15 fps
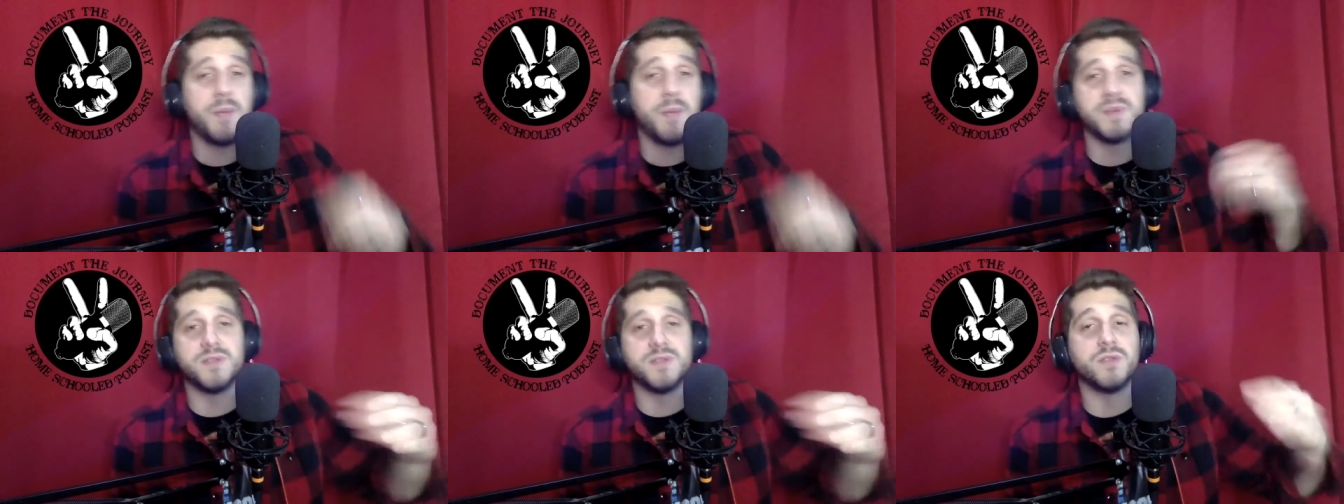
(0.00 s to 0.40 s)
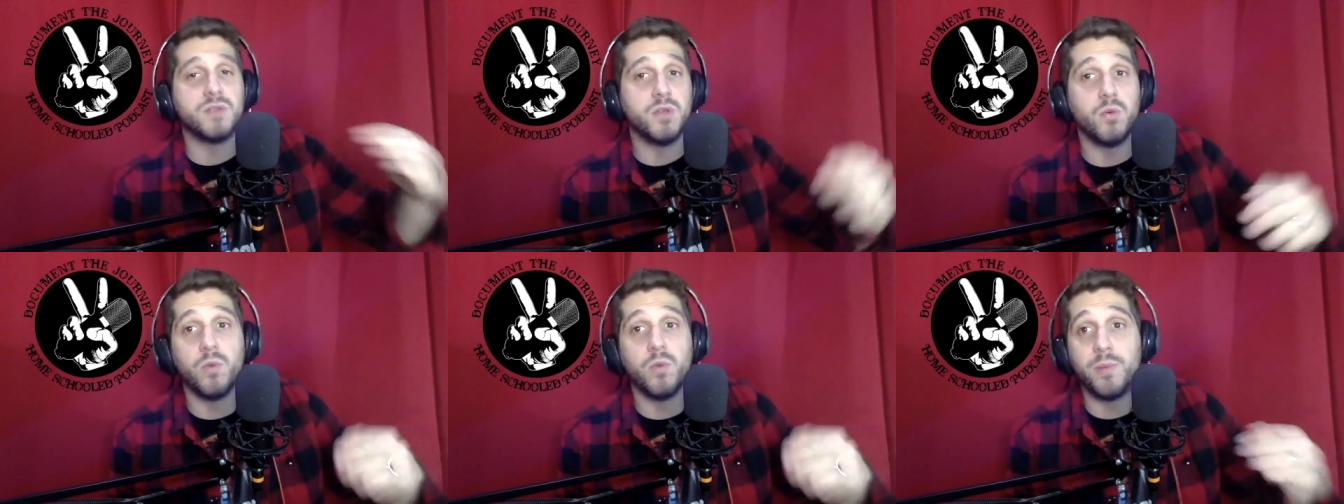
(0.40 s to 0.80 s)
Episode
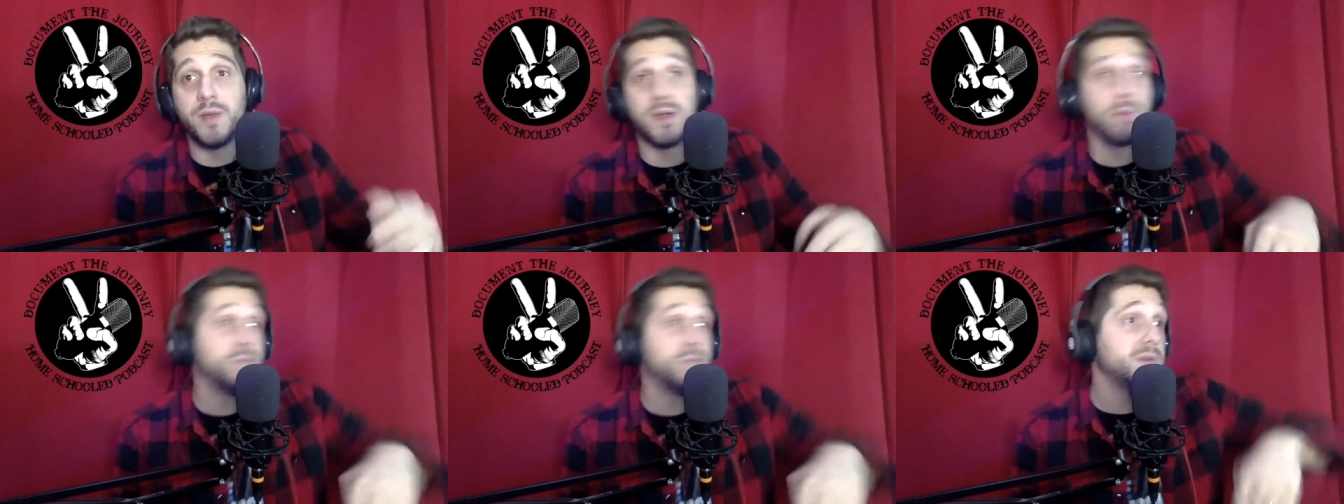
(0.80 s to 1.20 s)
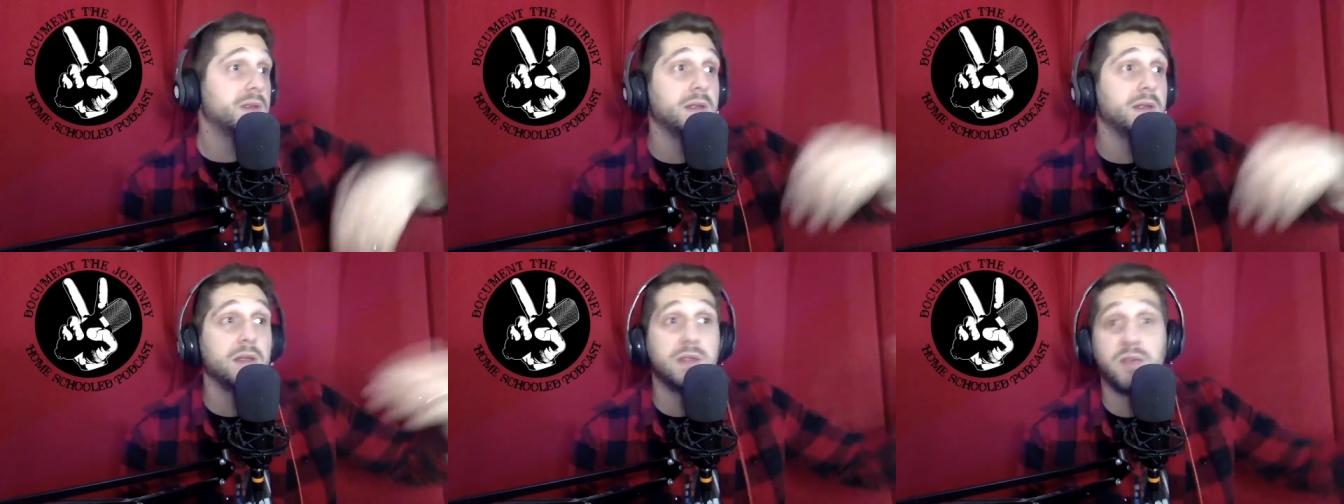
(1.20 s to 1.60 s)
2 will be a
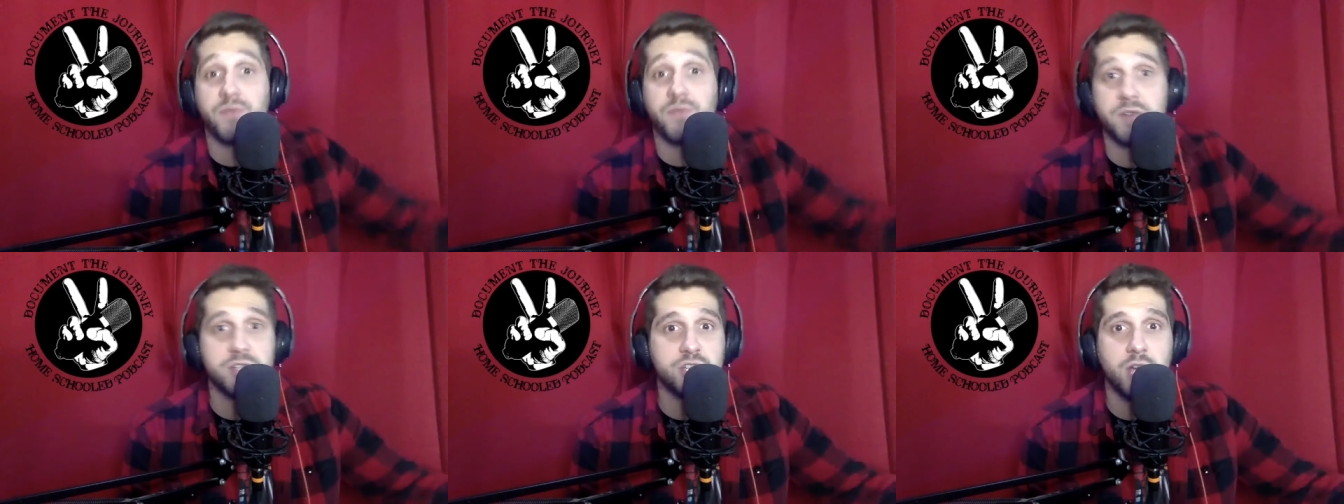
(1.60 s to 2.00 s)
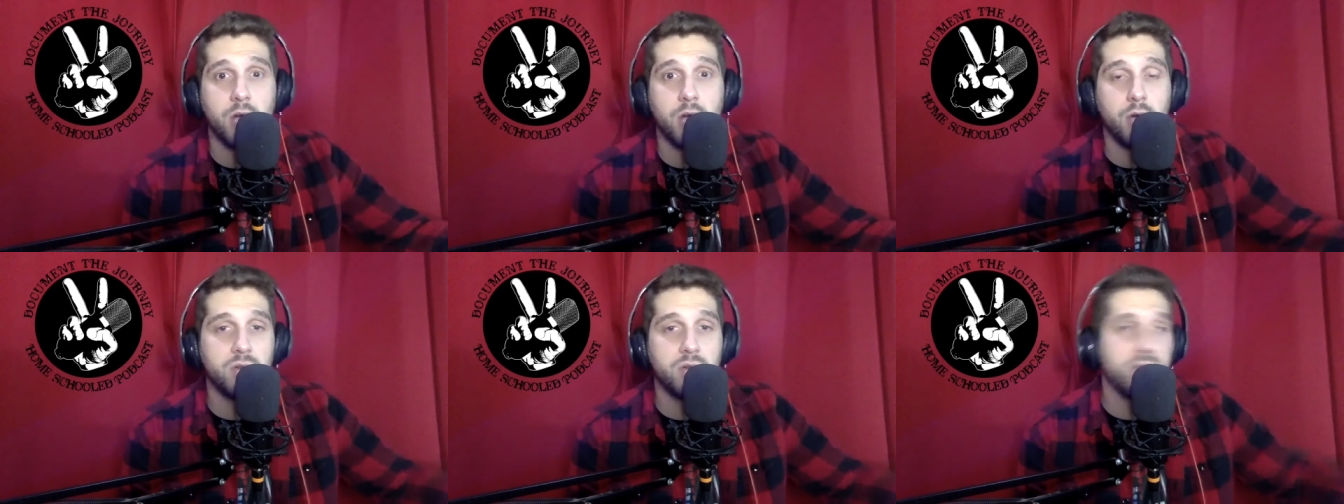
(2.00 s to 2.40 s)
completely different
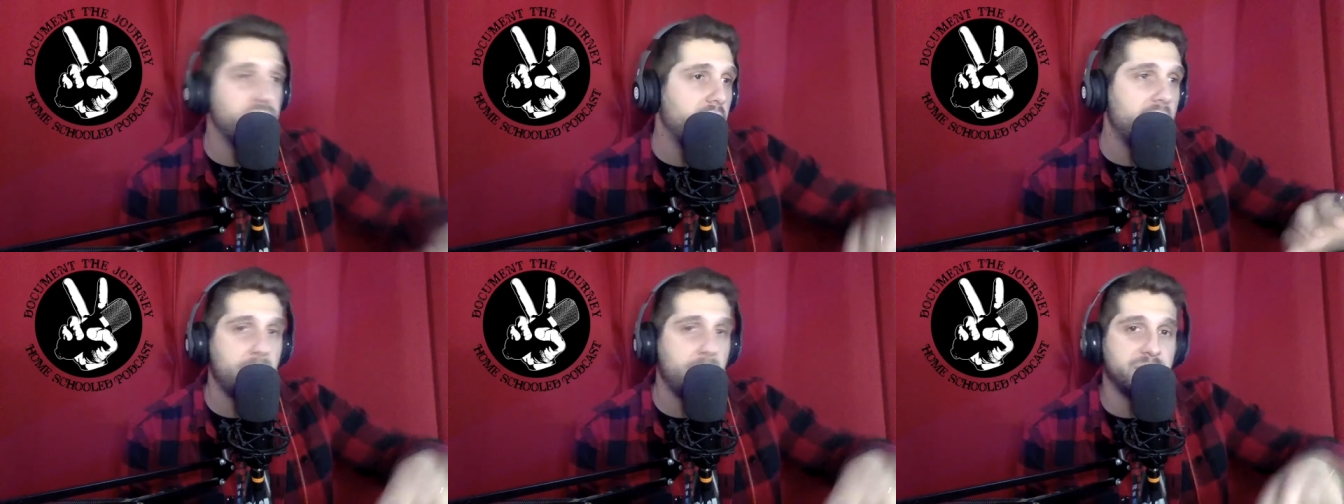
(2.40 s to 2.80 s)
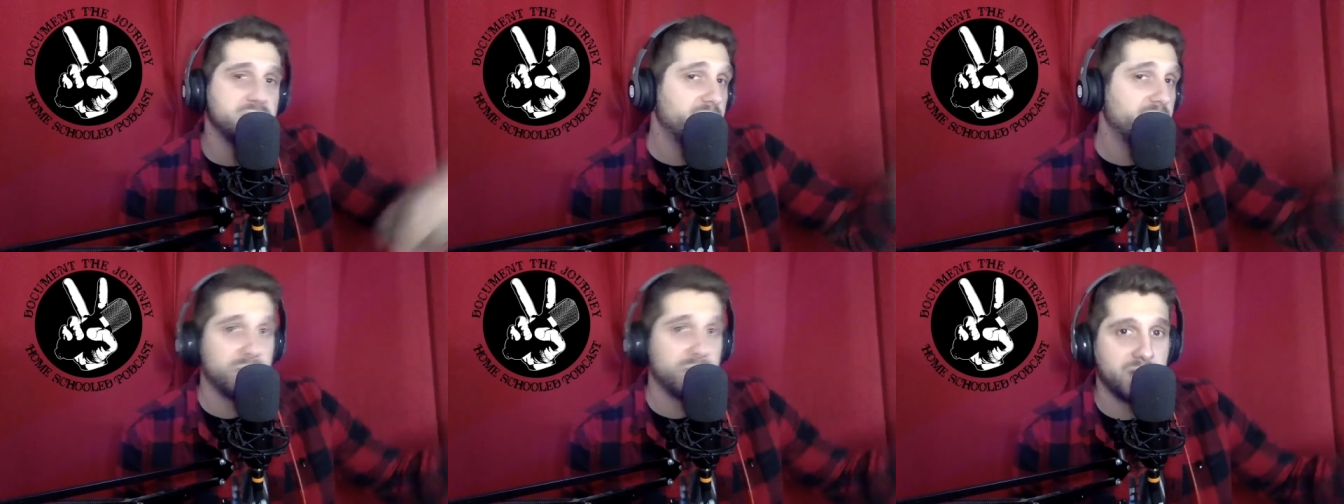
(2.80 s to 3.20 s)
show, an
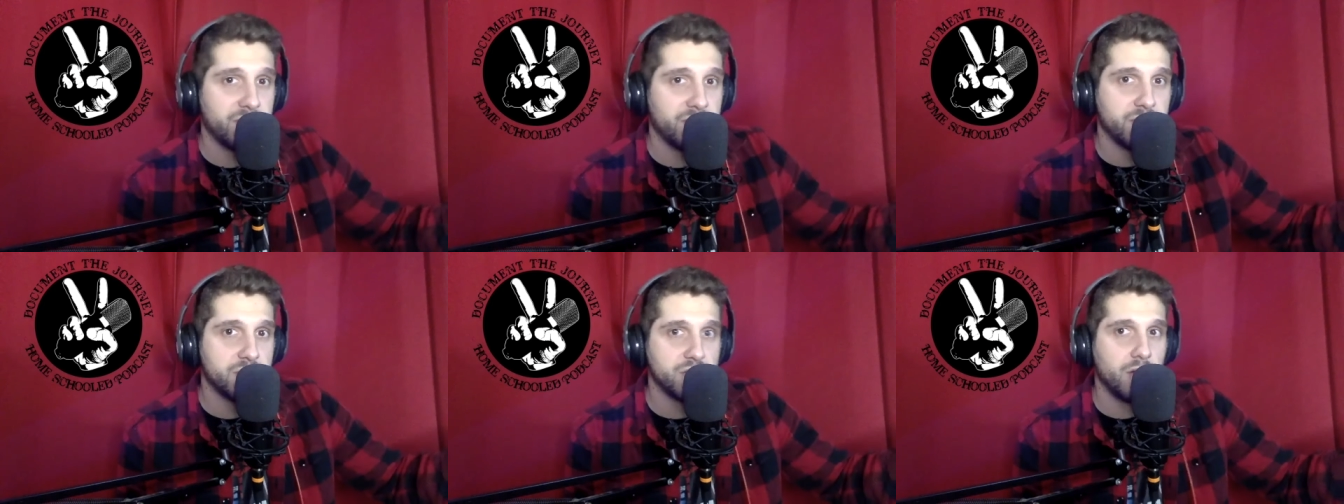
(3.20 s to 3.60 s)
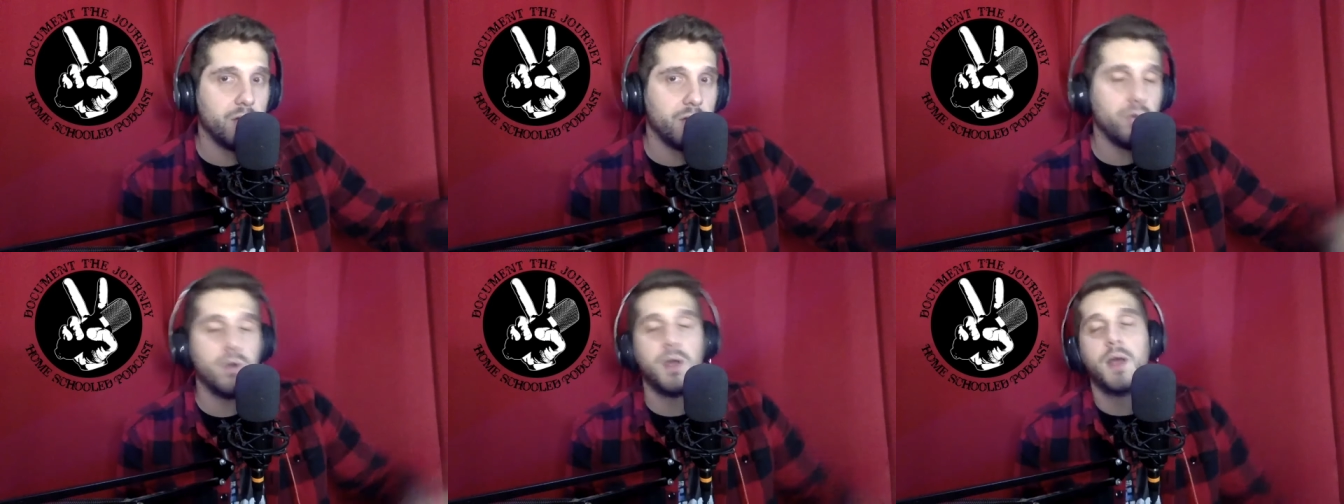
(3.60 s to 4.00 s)
episode from a different
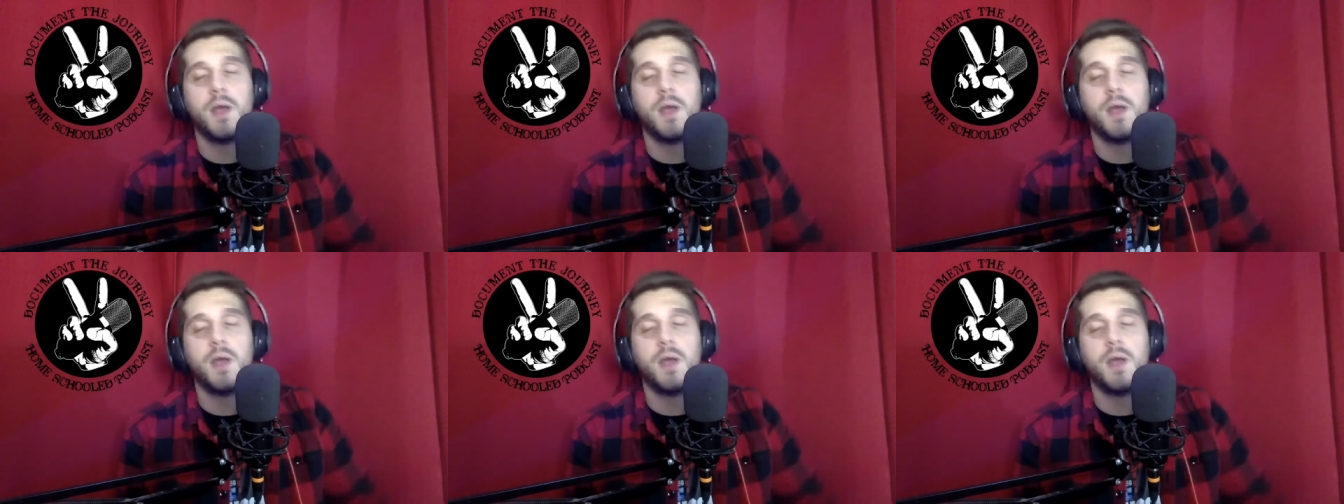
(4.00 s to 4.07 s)
show,